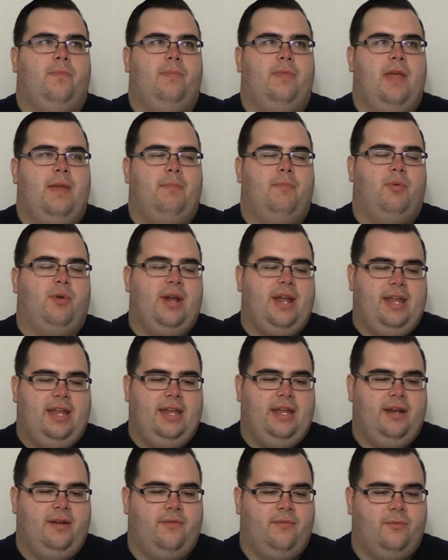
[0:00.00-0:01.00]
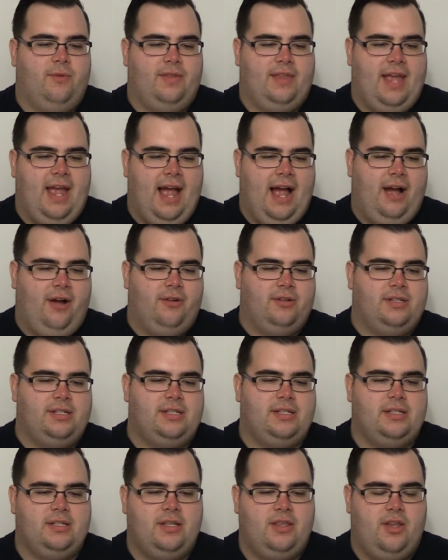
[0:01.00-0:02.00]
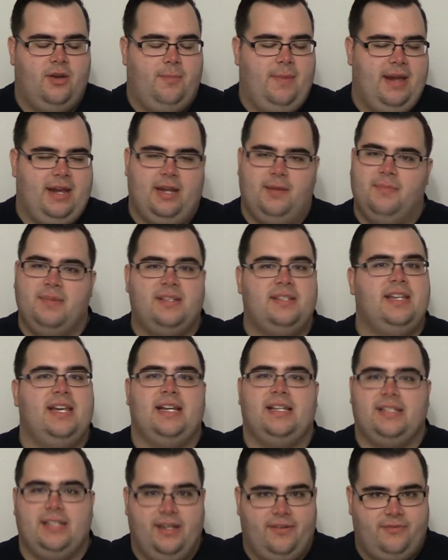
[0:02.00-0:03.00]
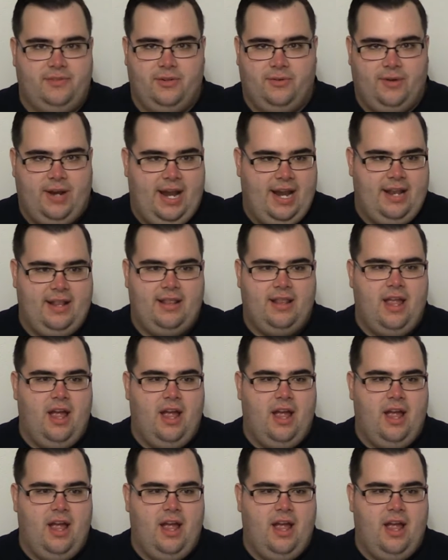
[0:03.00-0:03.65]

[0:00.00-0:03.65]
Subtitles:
That break-in with the house, they're making mistakes left and right.